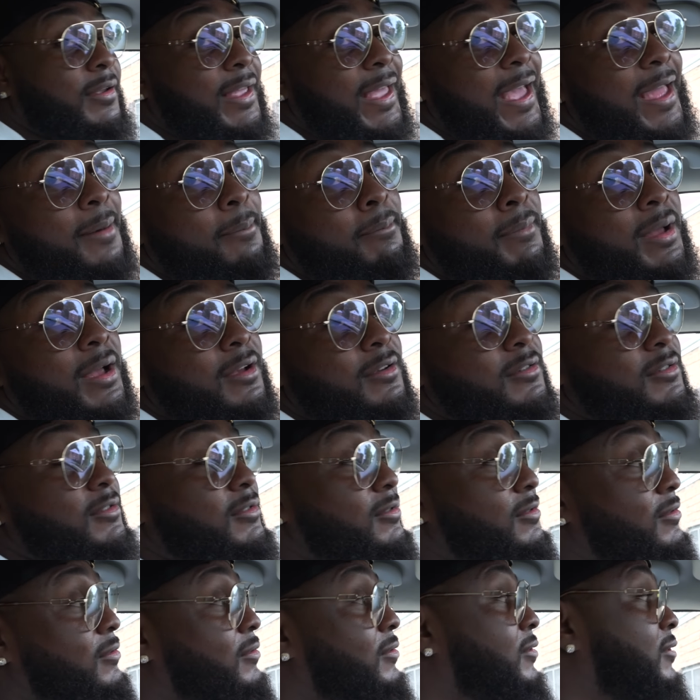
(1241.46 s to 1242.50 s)
cat and
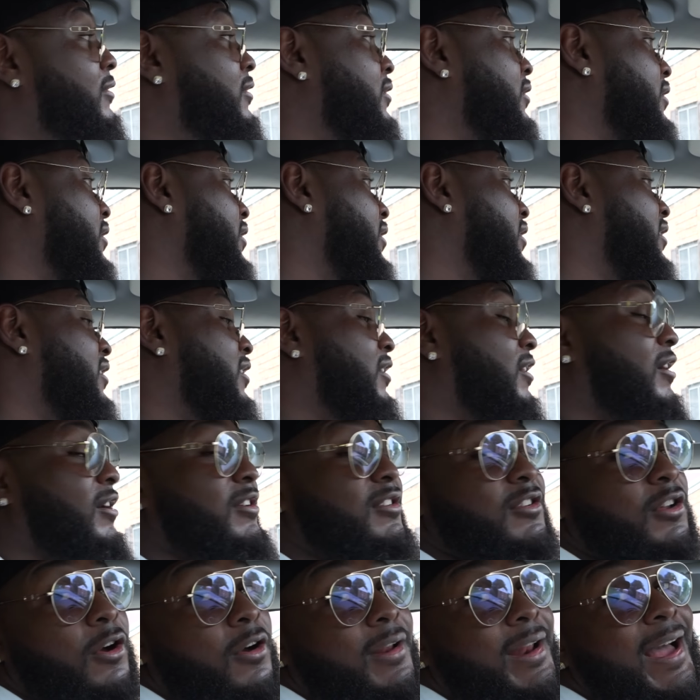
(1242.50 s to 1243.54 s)
mouse.
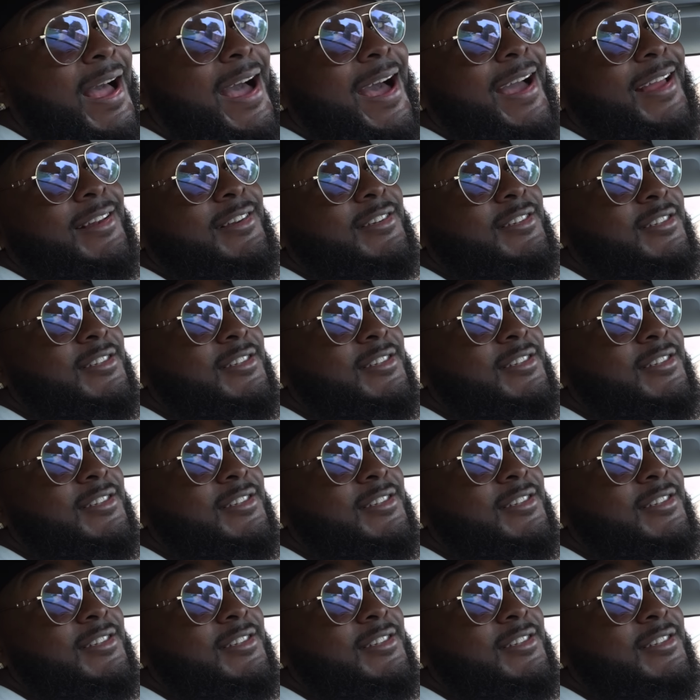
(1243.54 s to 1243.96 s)
Adult hide and